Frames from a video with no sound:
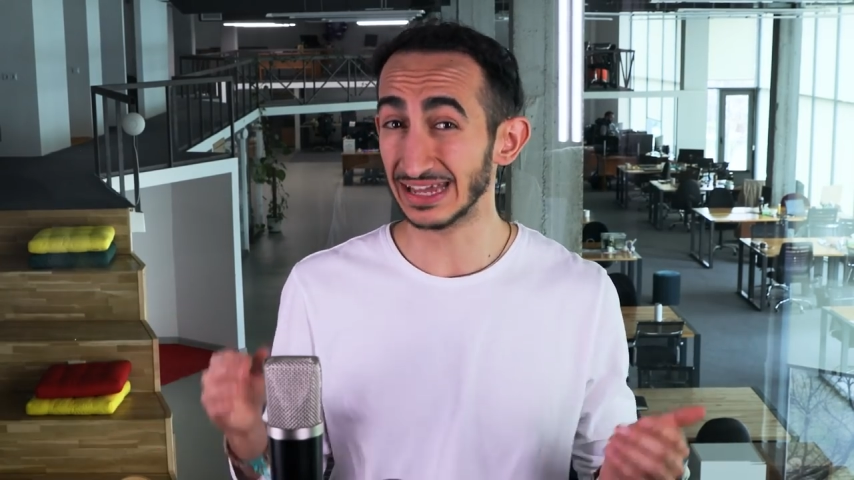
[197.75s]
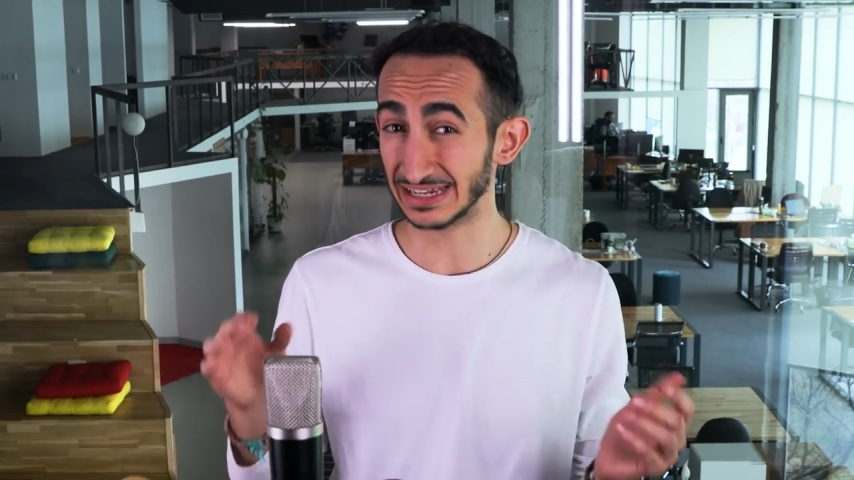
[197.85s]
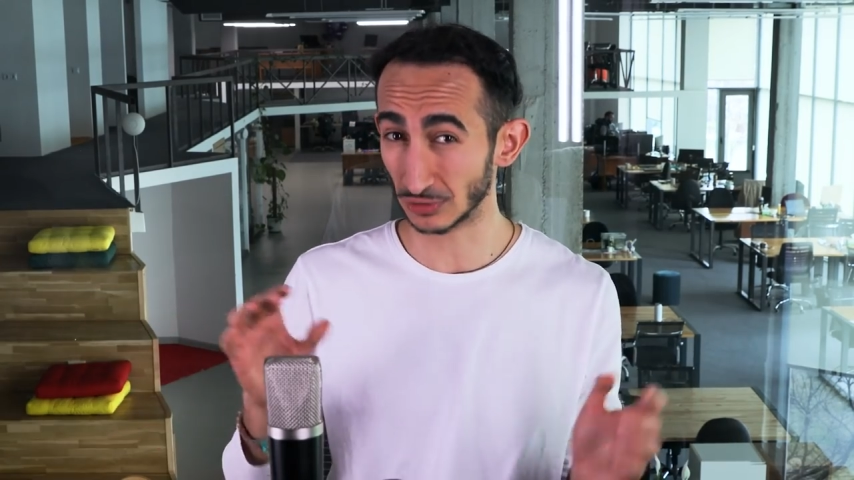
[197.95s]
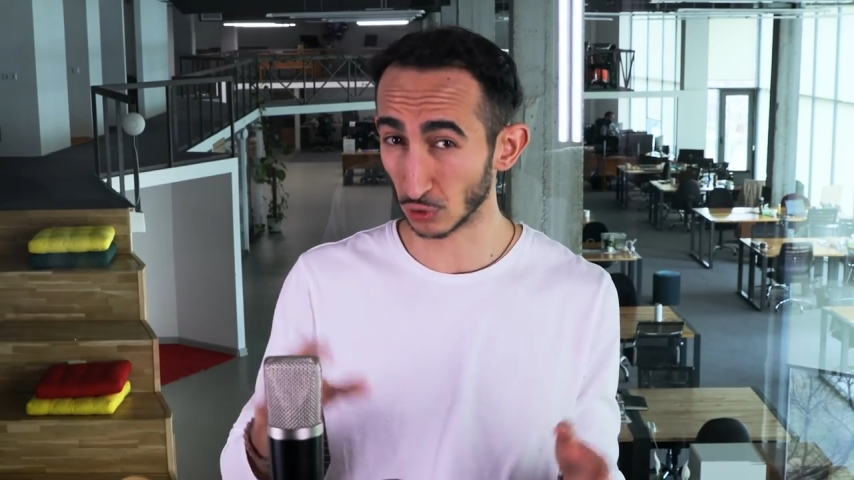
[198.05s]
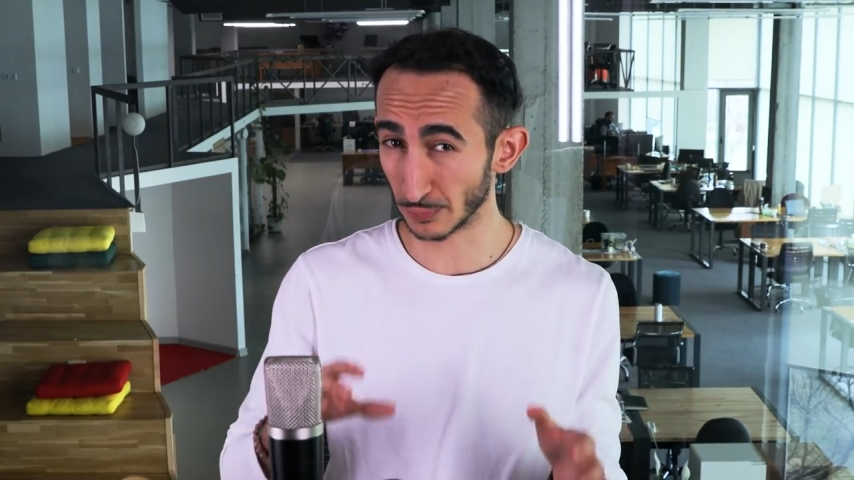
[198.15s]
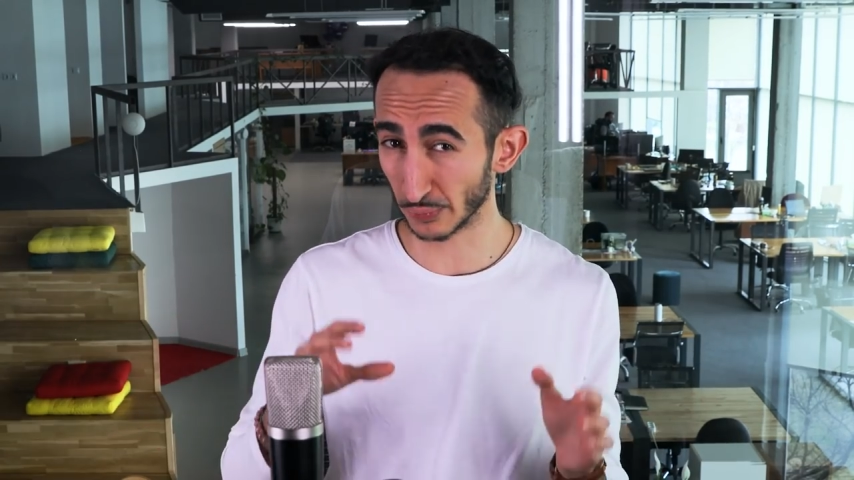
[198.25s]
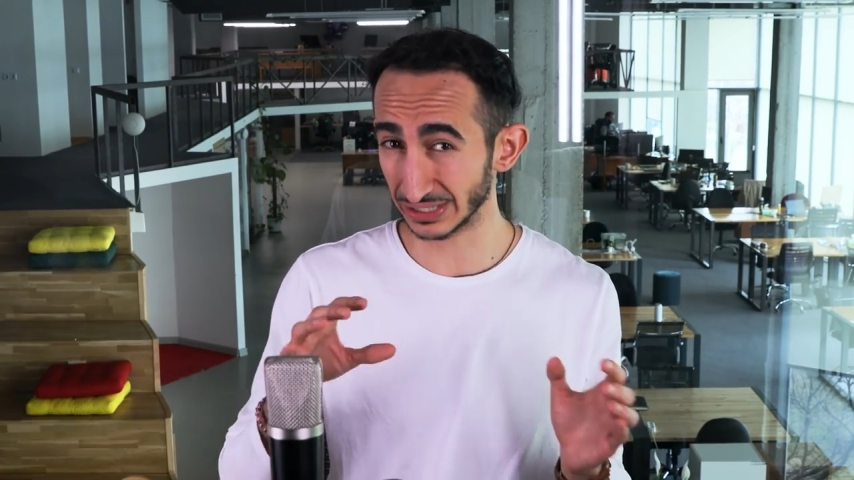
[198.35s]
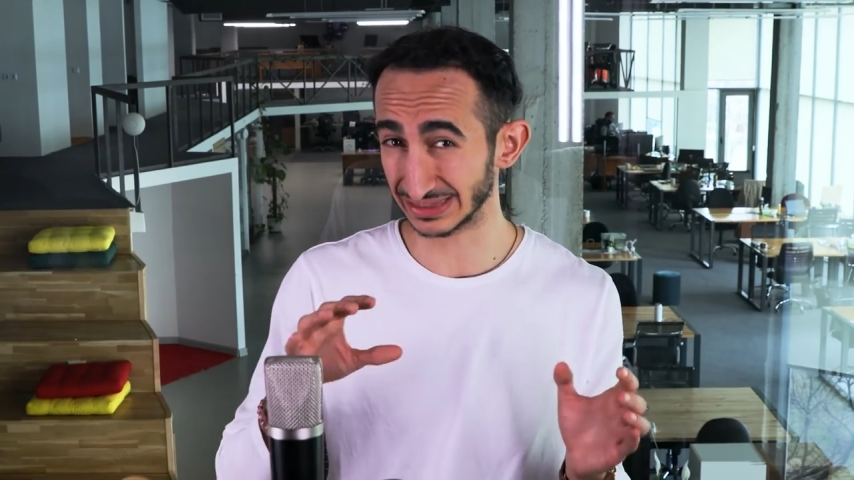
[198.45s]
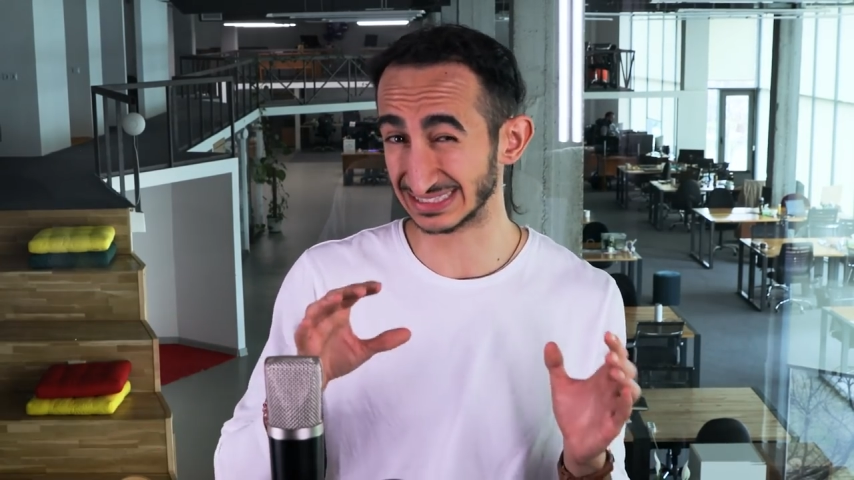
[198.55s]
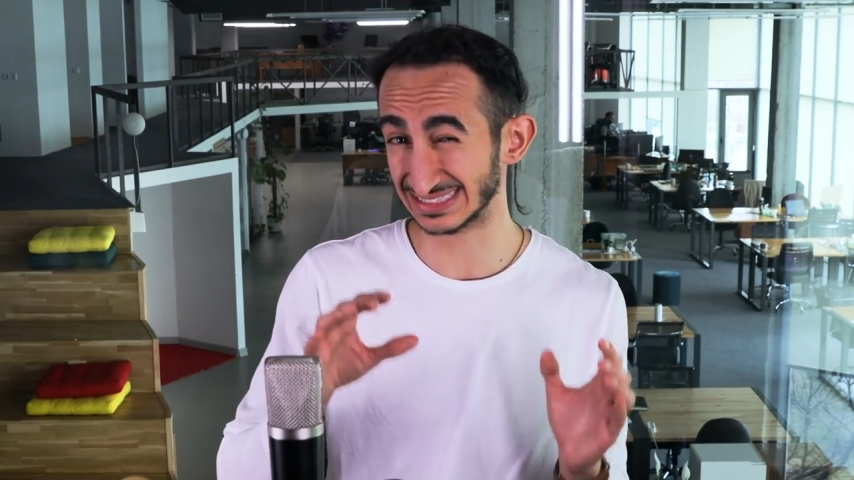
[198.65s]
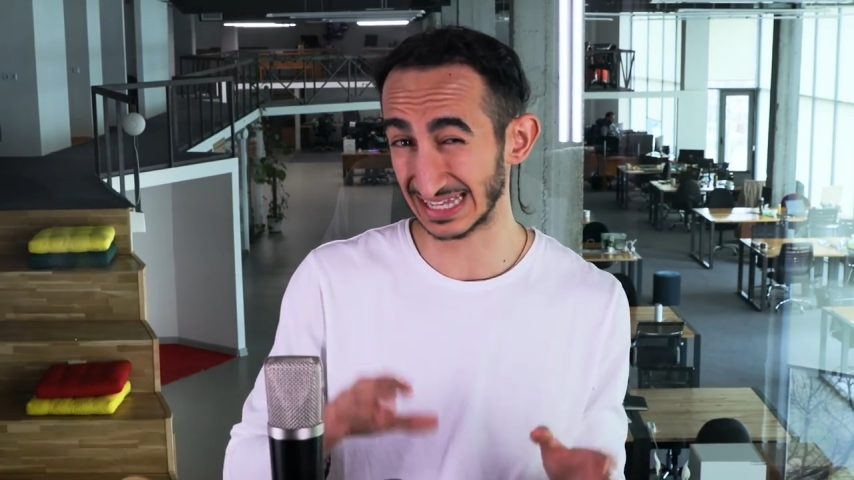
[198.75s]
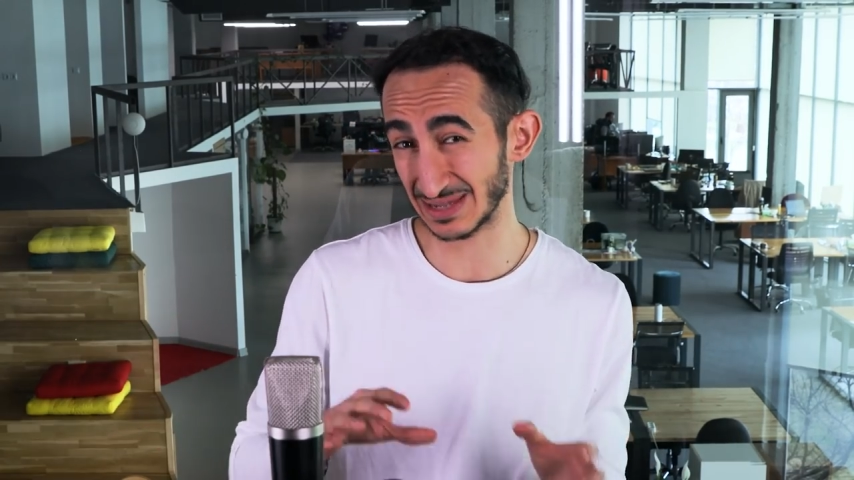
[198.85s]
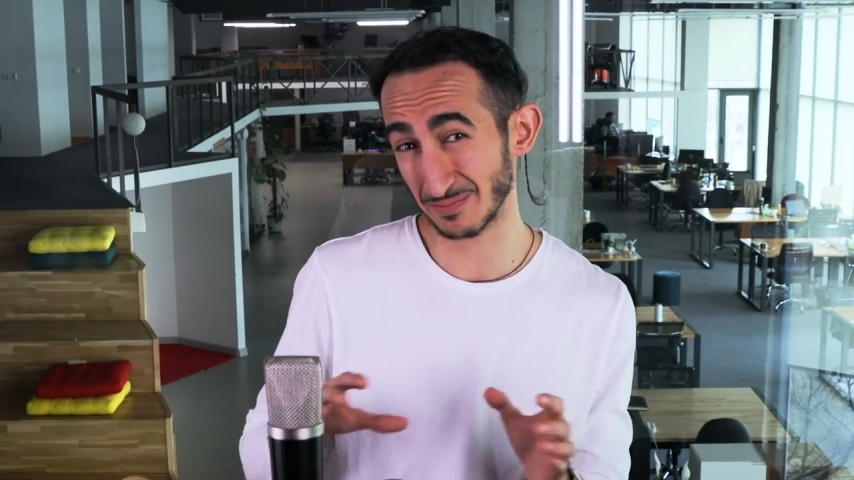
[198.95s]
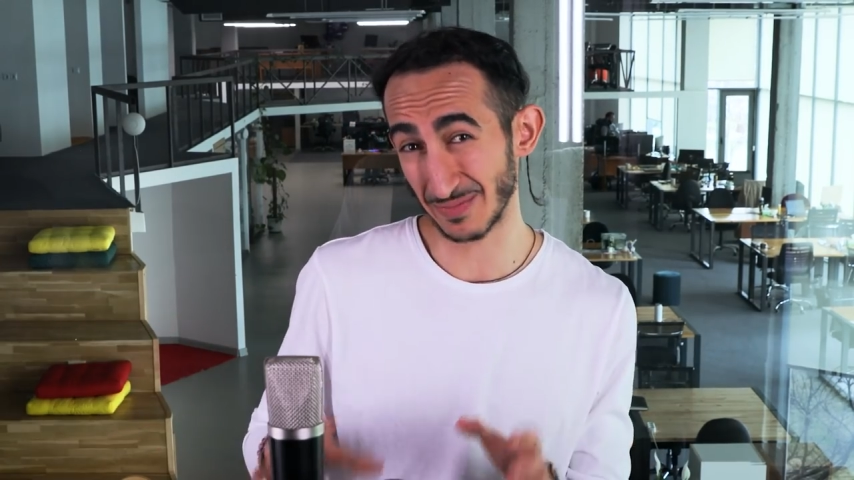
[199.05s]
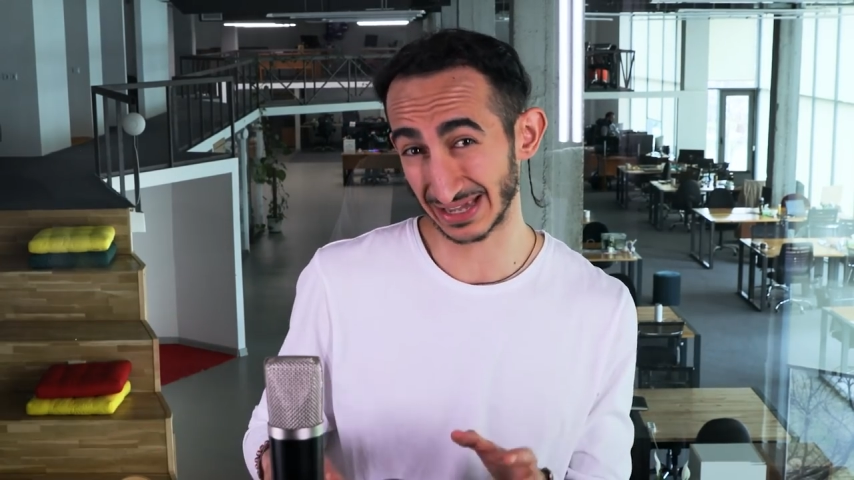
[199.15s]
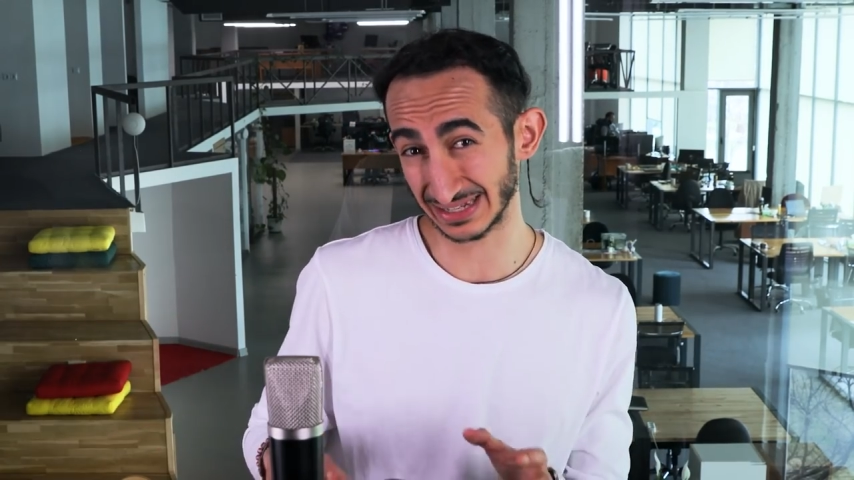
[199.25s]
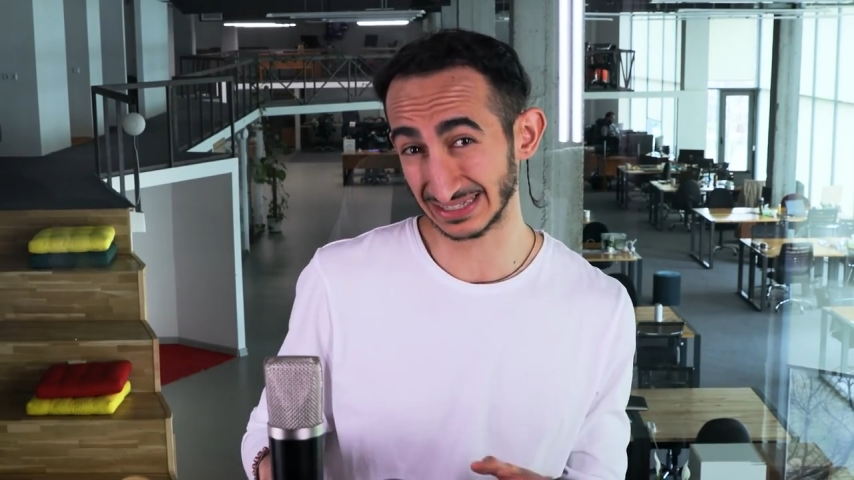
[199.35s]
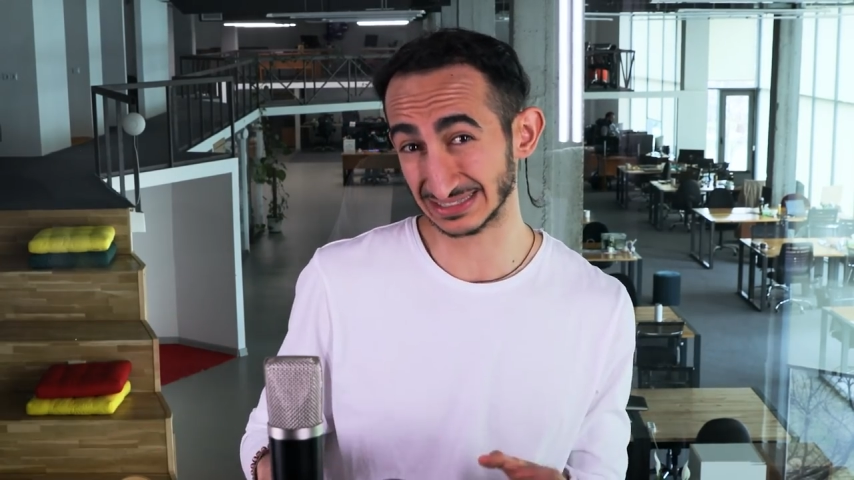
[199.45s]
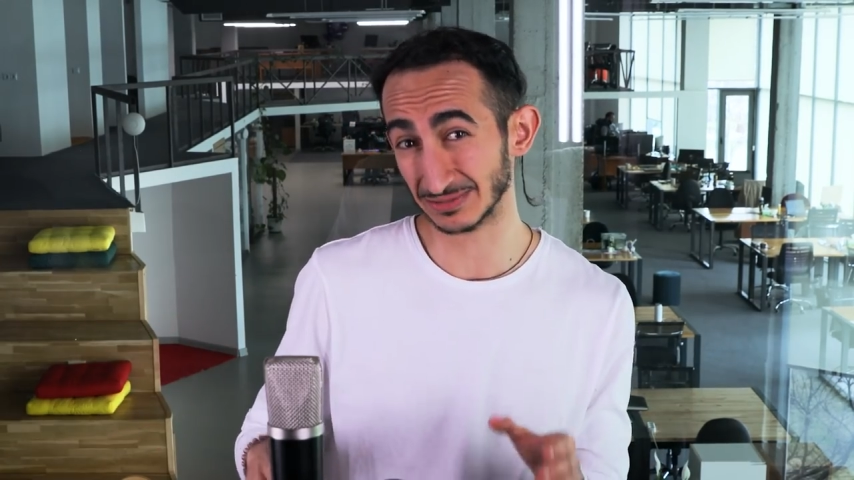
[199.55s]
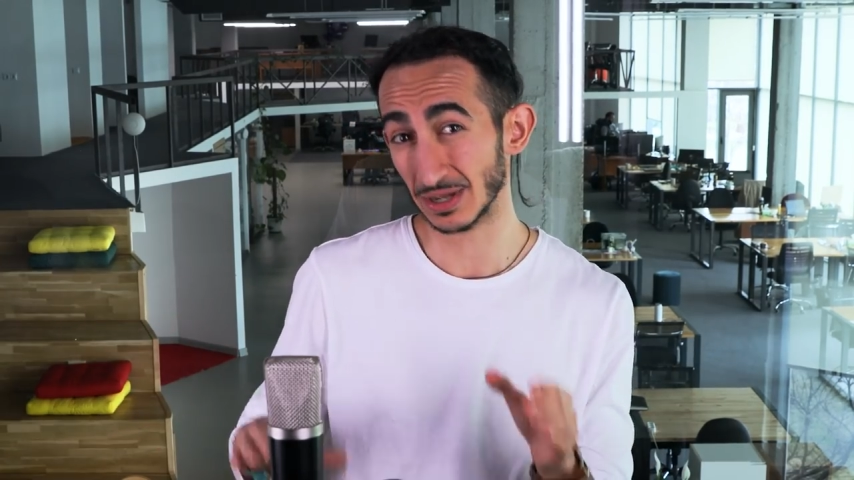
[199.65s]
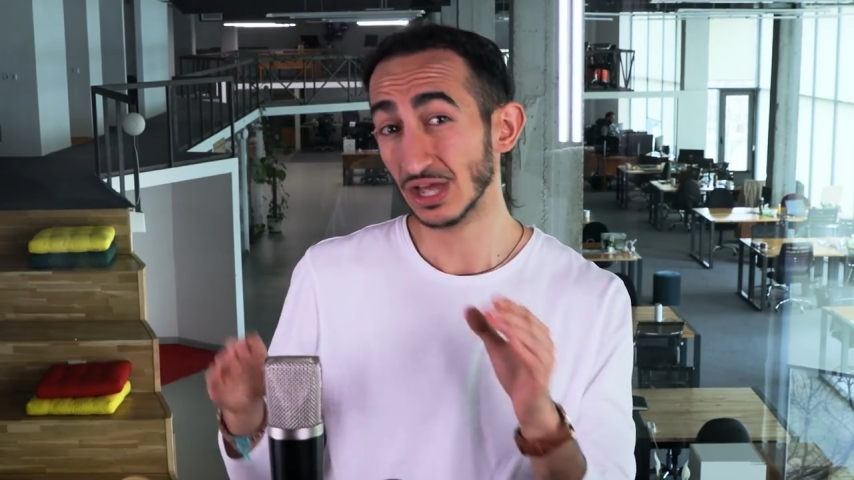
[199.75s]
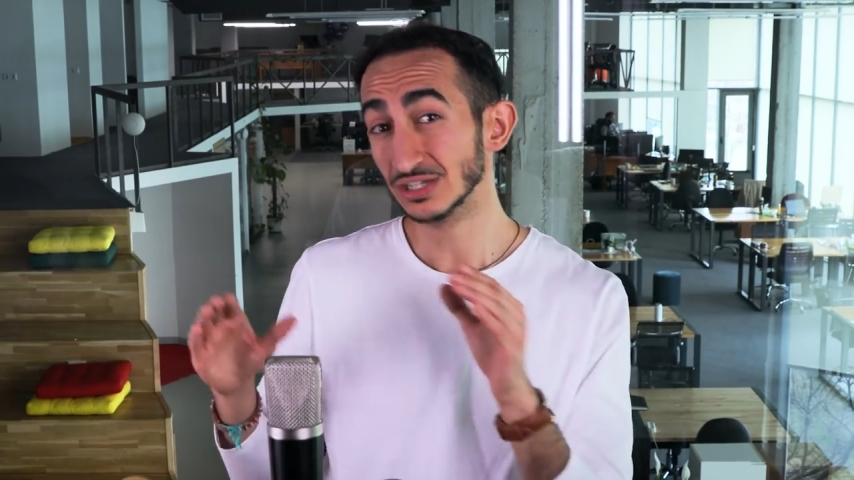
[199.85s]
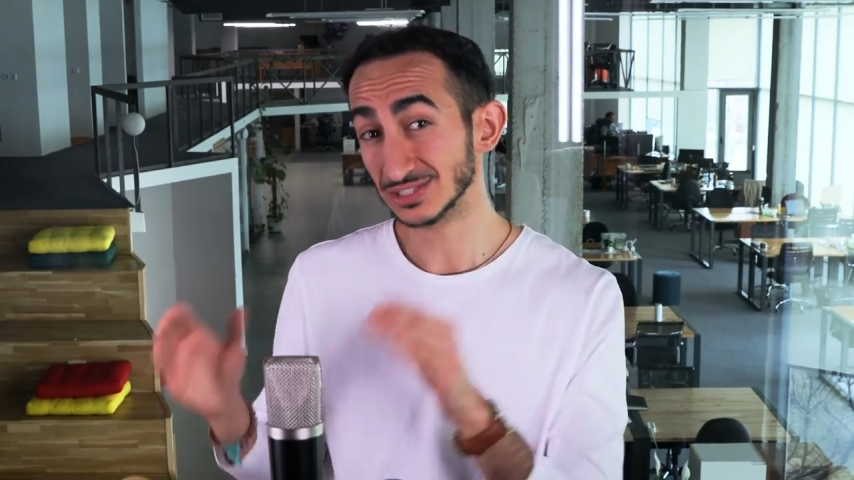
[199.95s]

and incorporate the same mechanism